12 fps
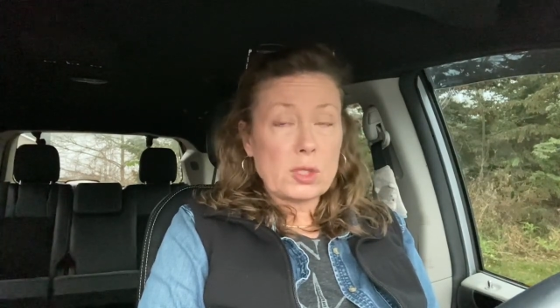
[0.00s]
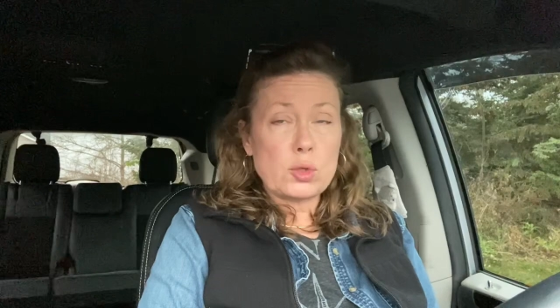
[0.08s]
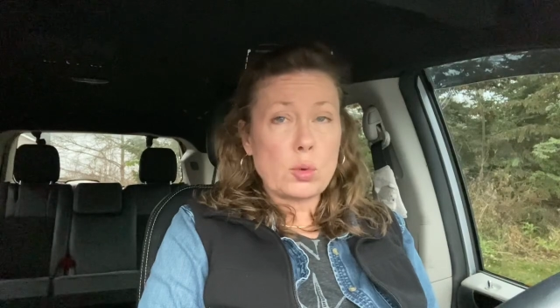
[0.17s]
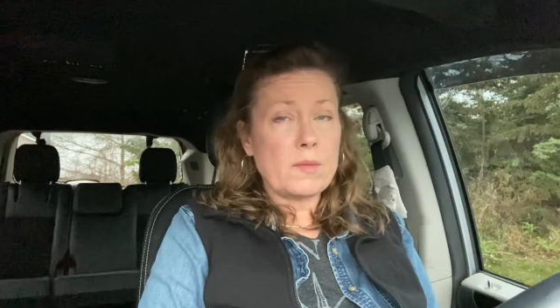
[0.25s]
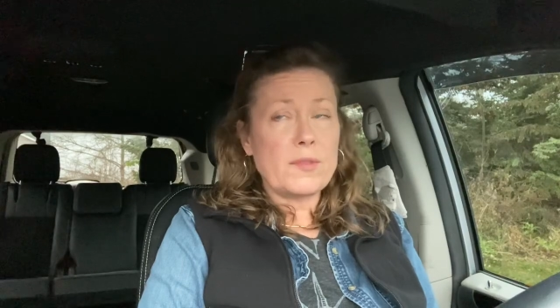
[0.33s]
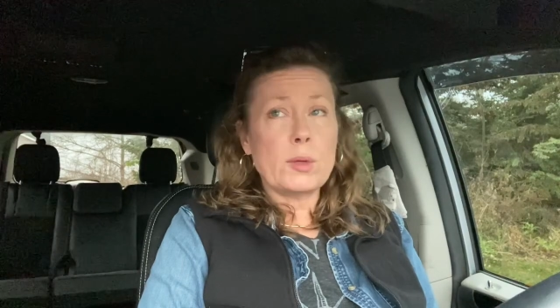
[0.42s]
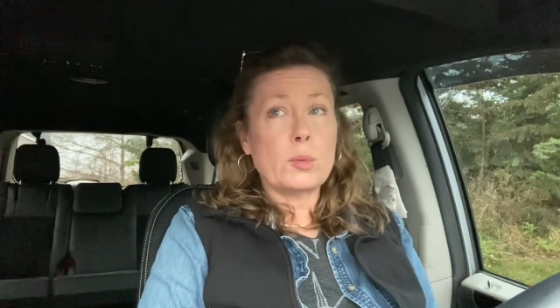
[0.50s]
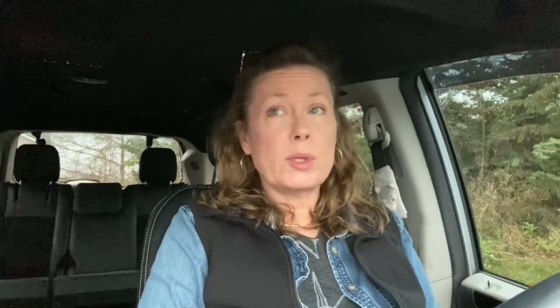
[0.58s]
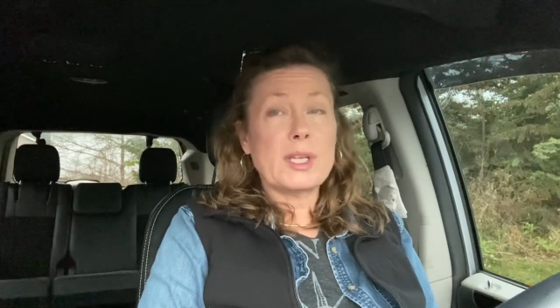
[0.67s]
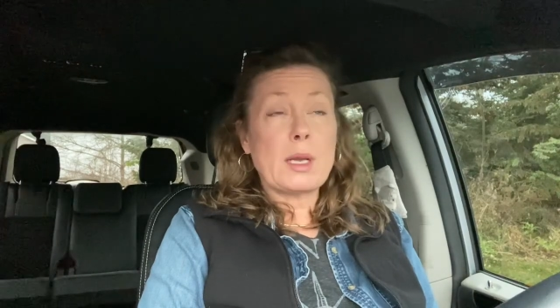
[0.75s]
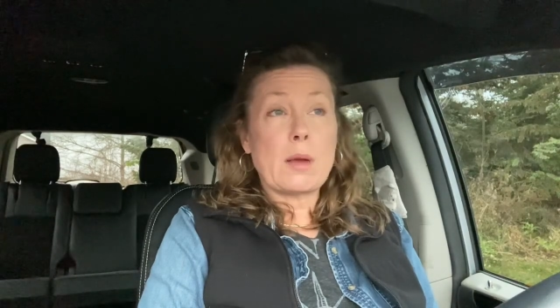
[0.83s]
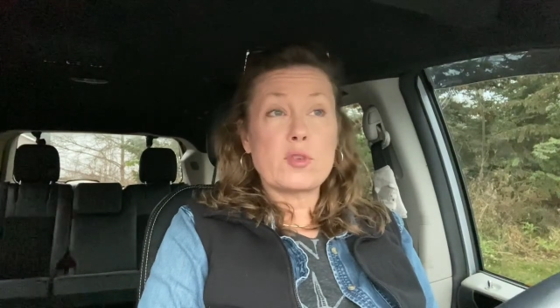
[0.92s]
Don't feel
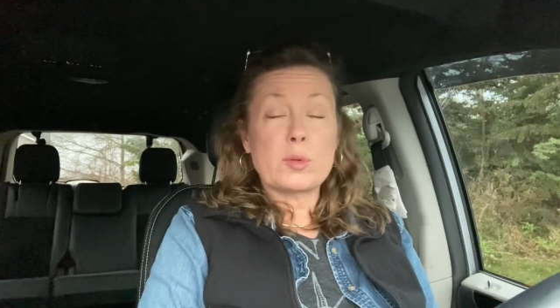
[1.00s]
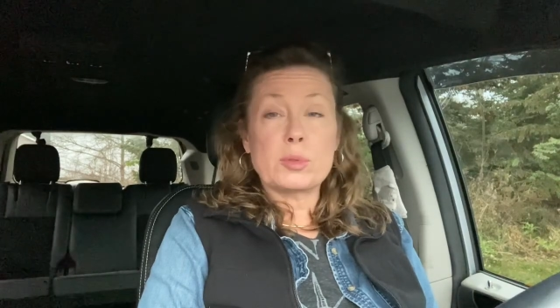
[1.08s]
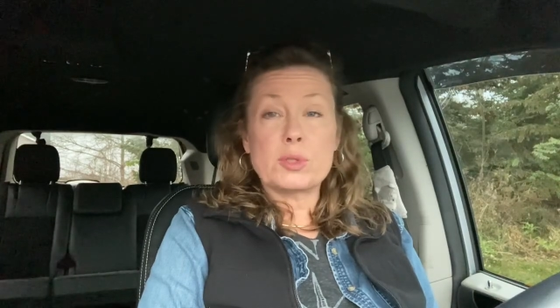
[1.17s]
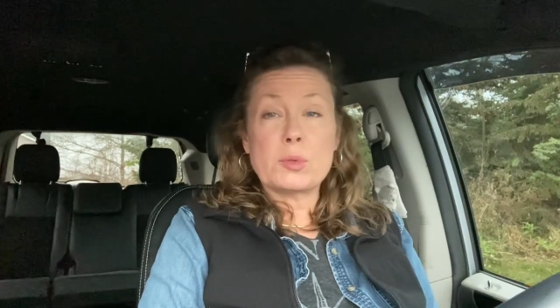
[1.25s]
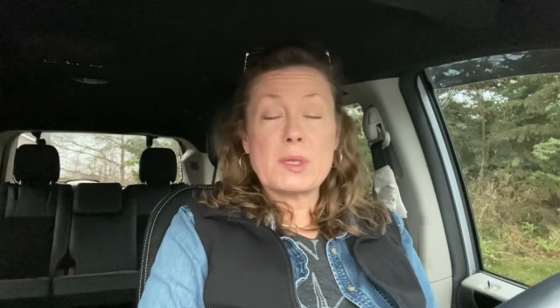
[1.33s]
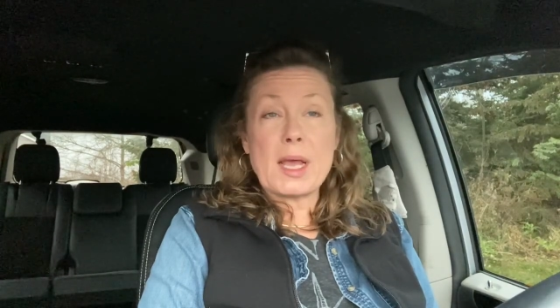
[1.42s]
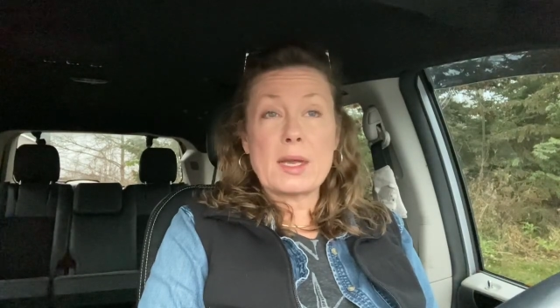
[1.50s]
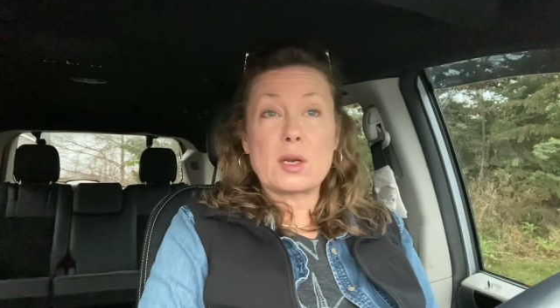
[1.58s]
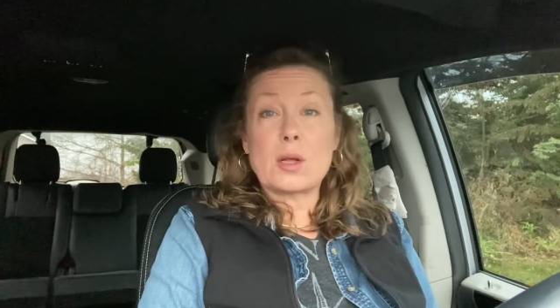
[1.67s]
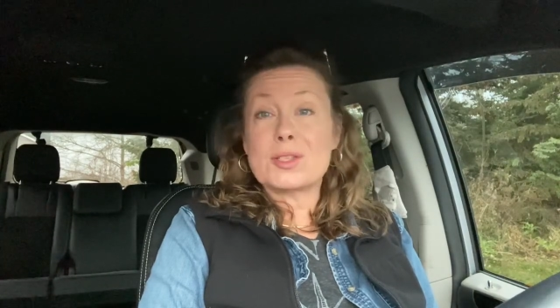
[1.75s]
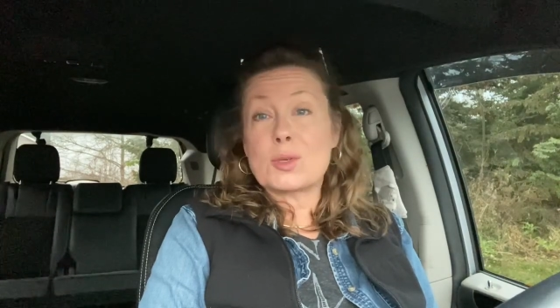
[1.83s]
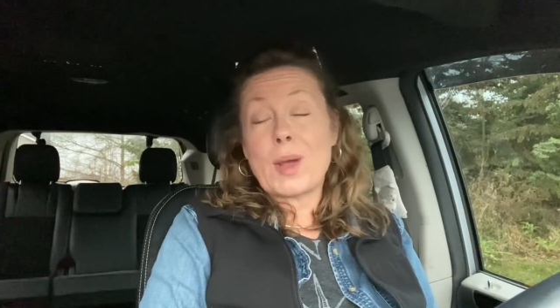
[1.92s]
really comfortable doing that at
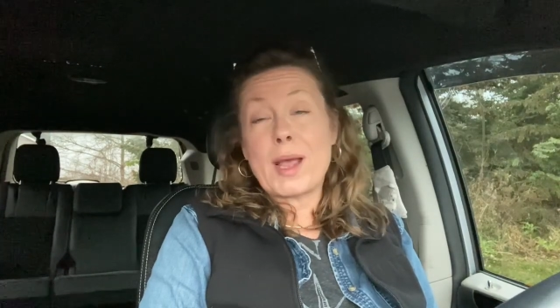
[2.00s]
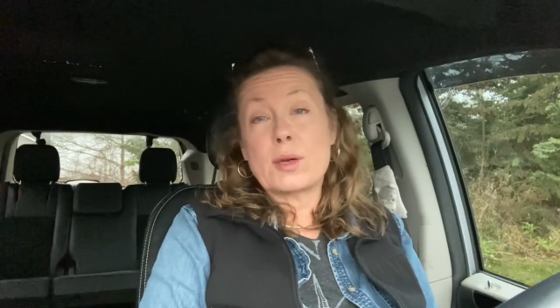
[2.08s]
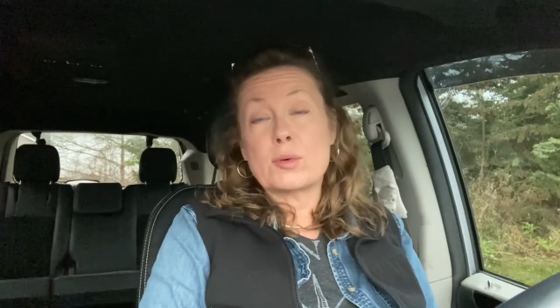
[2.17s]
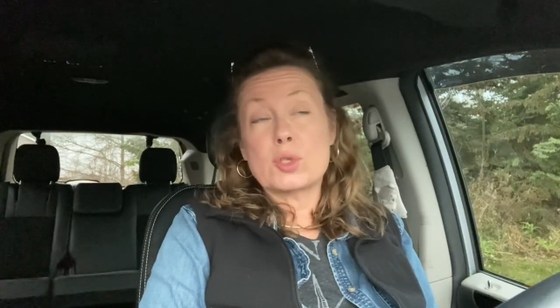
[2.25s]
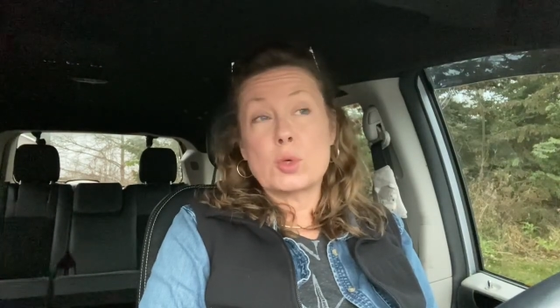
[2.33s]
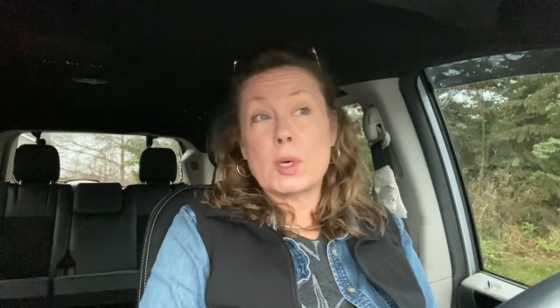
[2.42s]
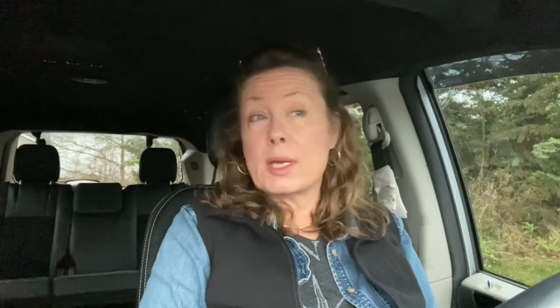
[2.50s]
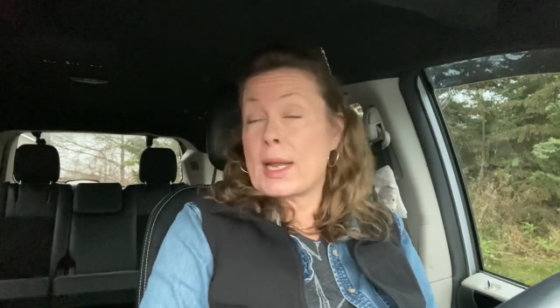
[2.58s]
all, so I don't do it.